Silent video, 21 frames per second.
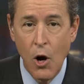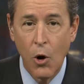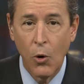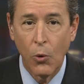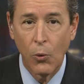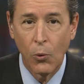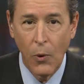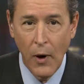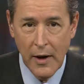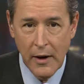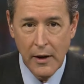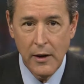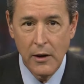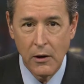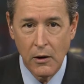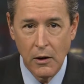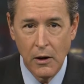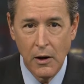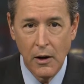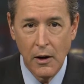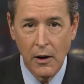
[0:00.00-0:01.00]
right
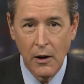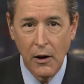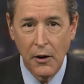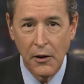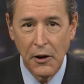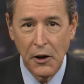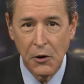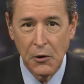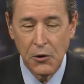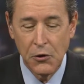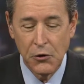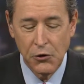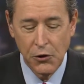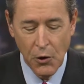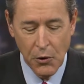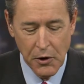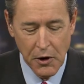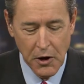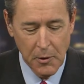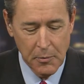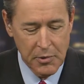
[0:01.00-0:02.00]
here on
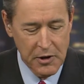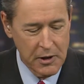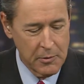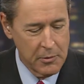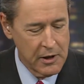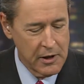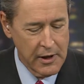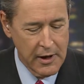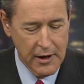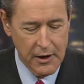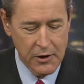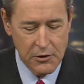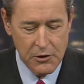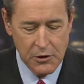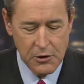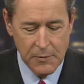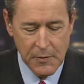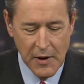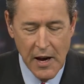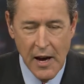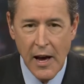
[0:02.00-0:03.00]
Arizona PBS.
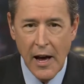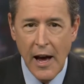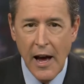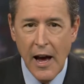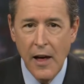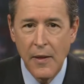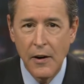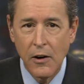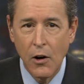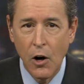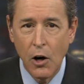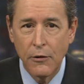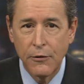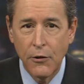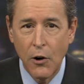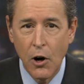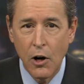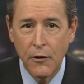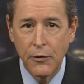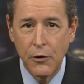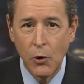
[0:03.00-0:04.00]
And there are
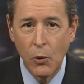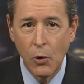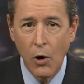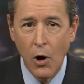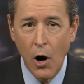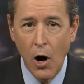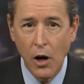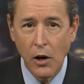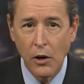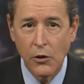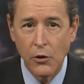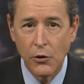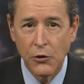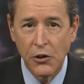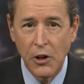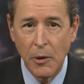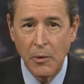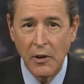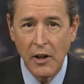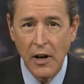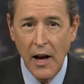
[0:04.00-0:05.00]
far fewer auditors
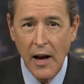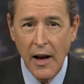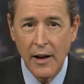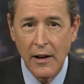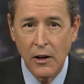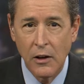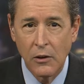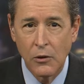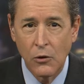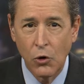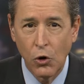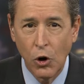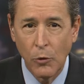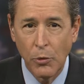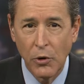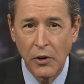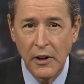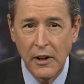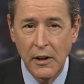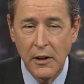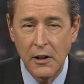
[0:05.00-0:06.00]
keeping an eye on
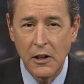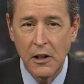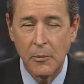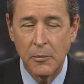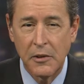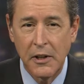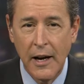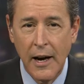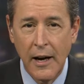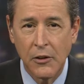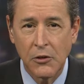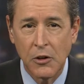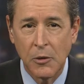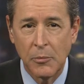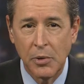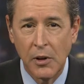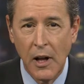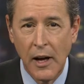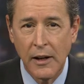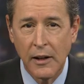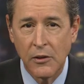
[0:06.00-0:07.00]
corporate income tax
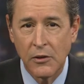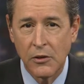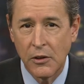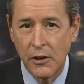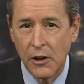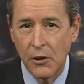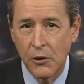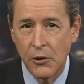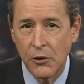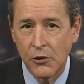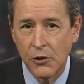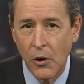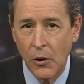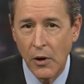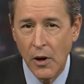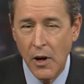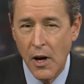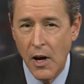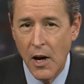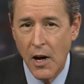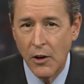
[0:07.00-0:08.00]
compliance in
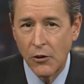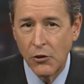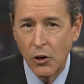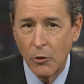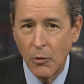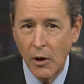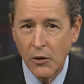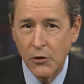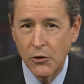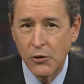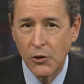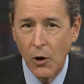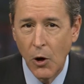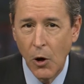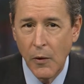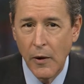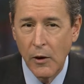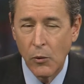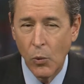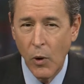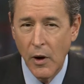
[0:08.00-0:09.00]
Arizona, so much so
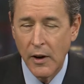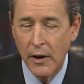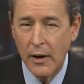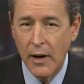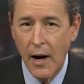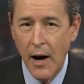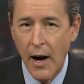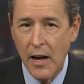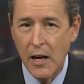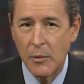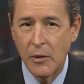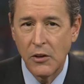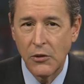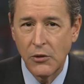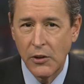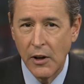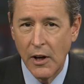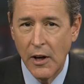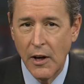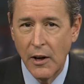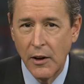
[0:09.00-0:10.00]
that one economist
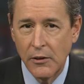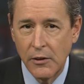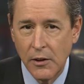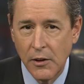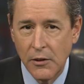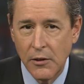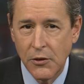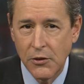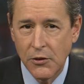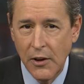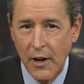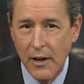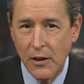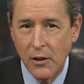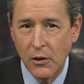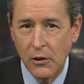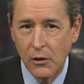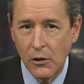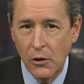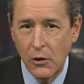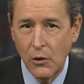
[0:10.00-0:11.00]
said that the state
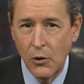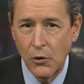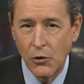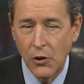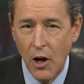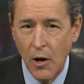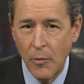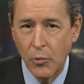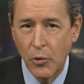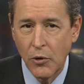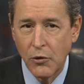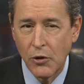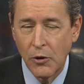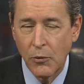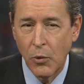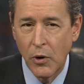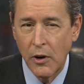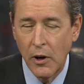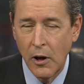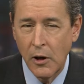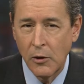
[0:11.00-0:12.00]
could lose upwards of
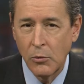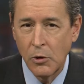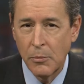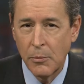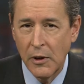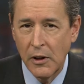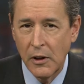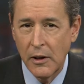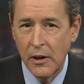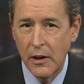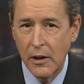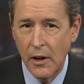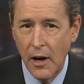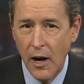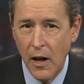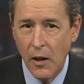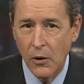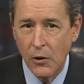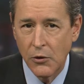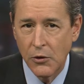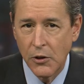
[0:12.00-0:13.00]
$100 million
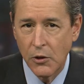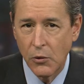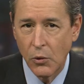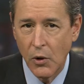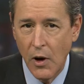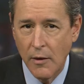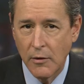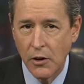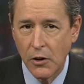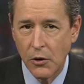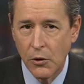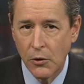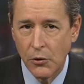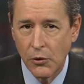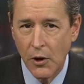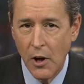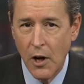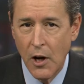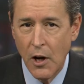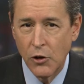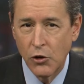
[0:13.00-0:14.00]
in revenues.
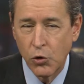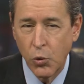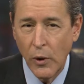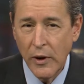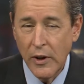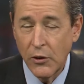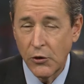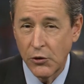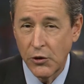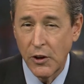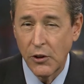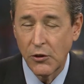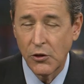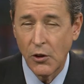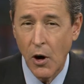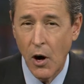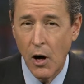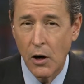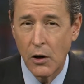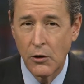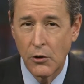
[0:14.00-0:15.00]
26
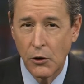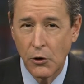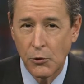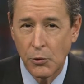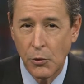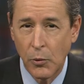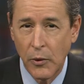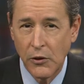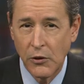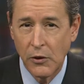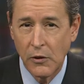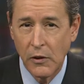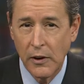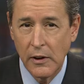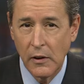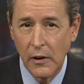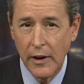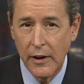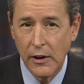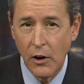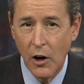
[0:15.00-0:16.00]
auditors were recently
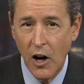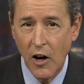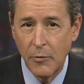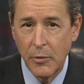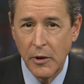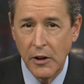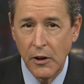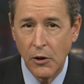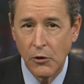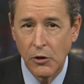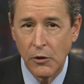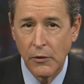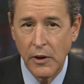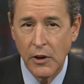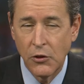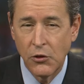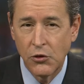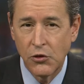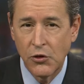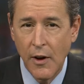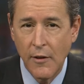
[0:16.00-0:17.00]
laid off because of a
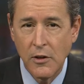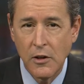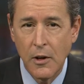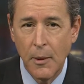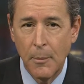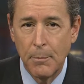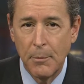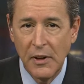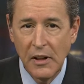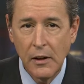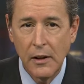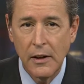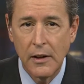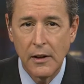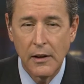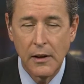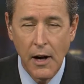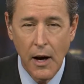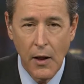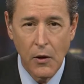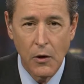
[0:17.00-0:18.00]
$7 million
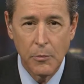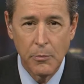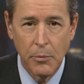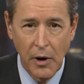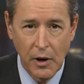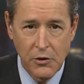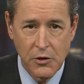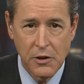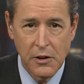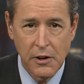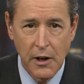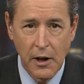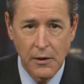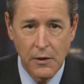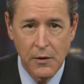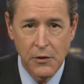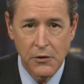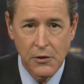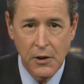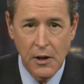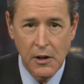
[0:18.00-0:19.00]
budget cut to the
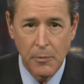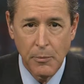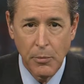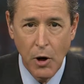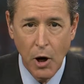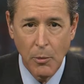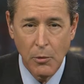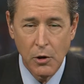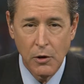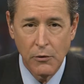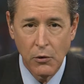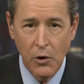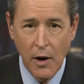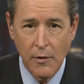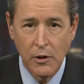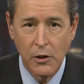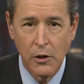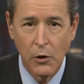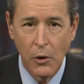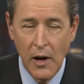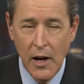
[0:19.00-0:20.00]
State Department of
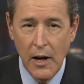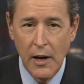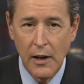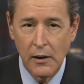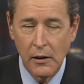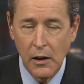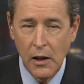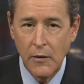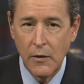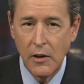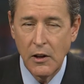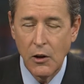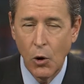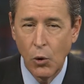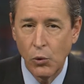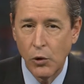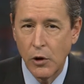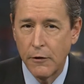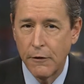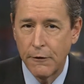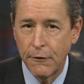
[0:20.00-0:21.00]
Revenue, leaving
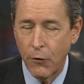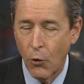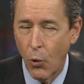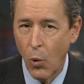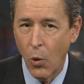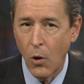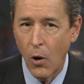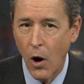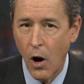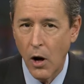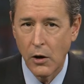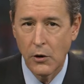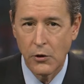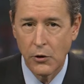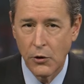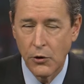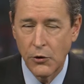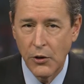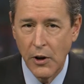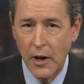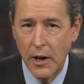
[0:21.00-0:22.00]
only four
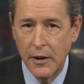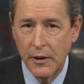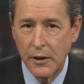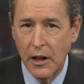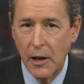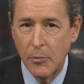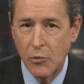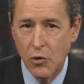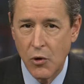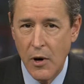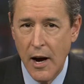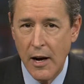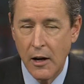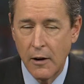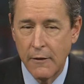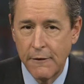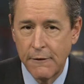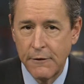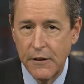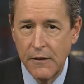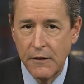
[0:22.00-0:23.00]
auditors to keep track
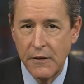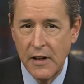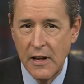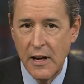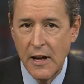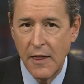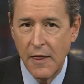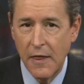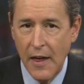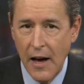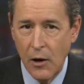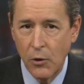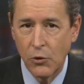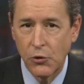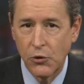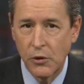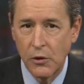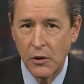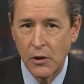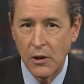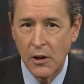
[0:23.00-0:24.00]
of
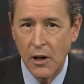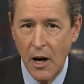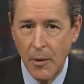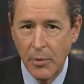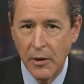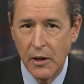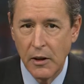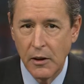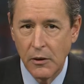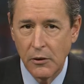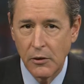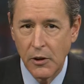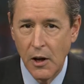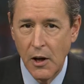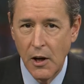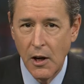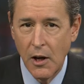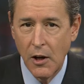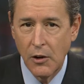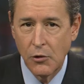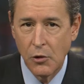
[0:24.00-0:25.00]
50,000 companies.
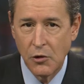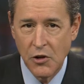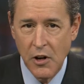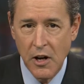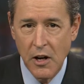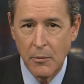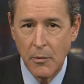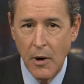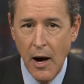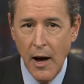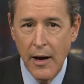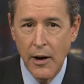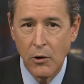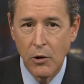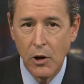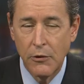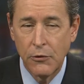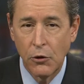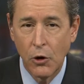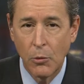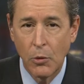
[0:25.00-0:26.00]
Georgiana Meyer, a
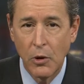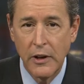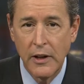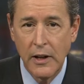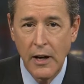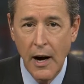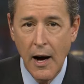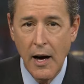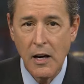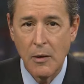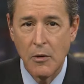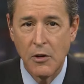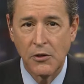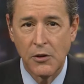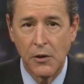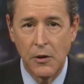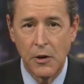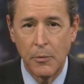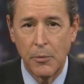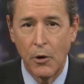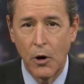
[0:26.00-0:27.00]
former economist at
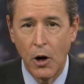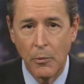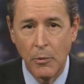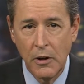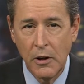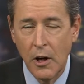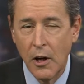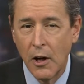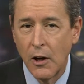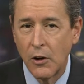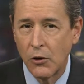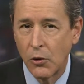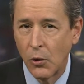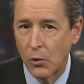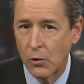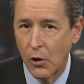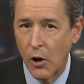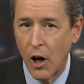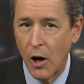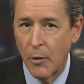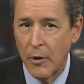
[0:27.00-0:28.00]
the department, told
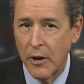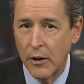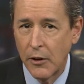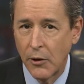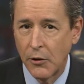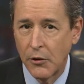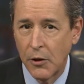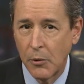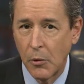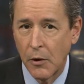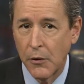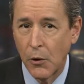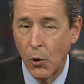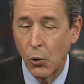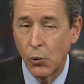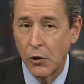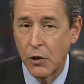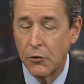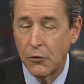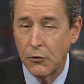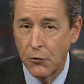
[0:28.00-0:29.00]
lawmakers that with
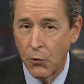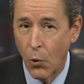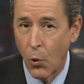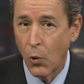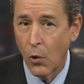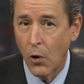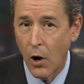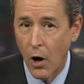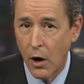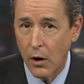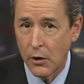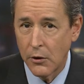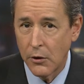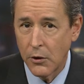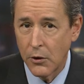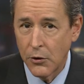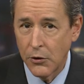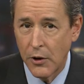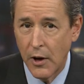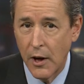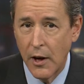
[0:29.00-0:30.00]
only four
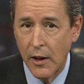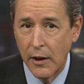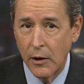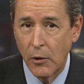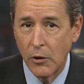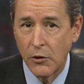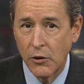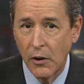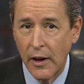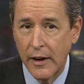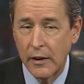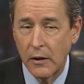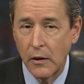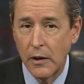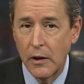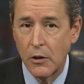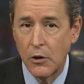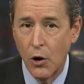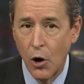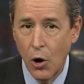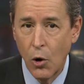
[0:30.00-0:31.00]
auditors, there is likely
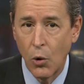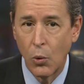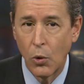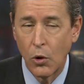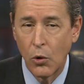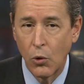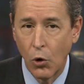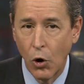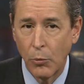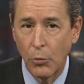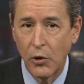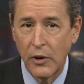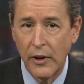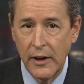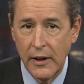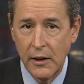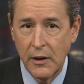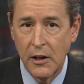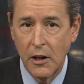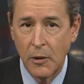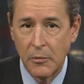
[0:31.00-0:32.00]
no corporate
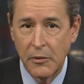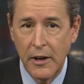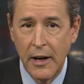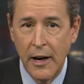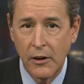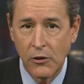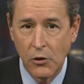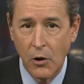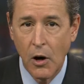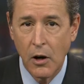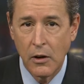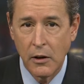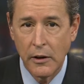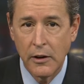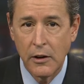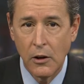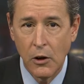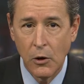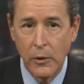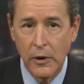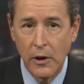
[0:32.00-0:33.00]
income tax auditing
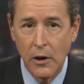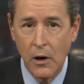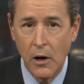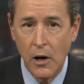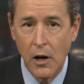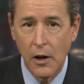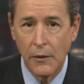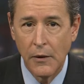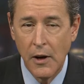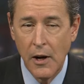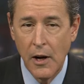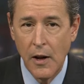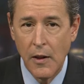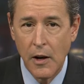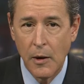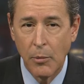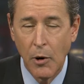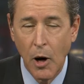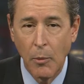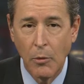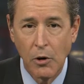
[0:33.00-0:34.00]
going on. The
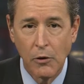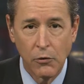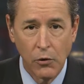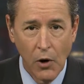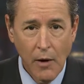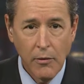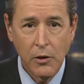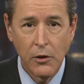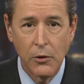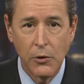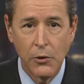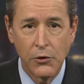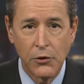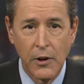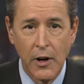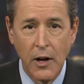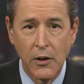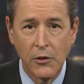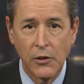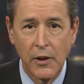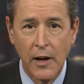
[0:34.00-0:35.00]
Department of Revenue
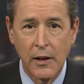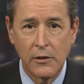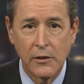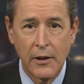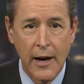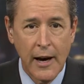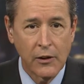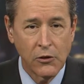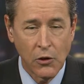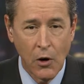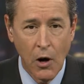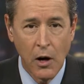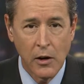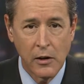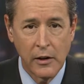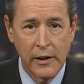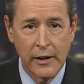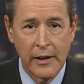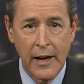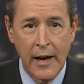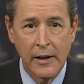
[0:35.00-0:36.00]
says that tax
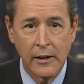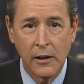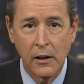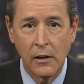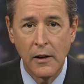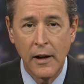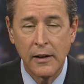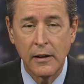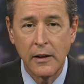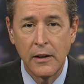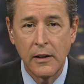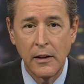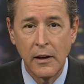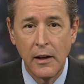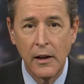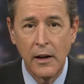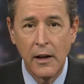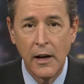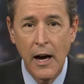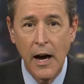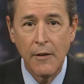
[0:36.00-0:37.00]
auditing and collecting
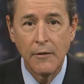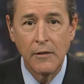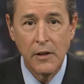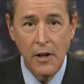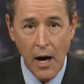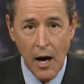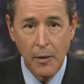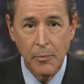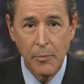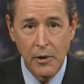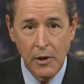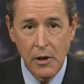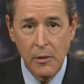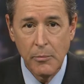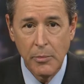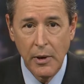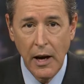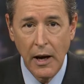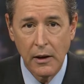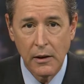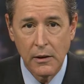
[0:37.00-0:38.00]
have not been
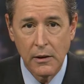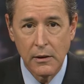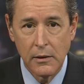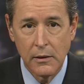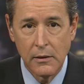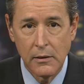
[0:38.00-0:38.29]
impacted.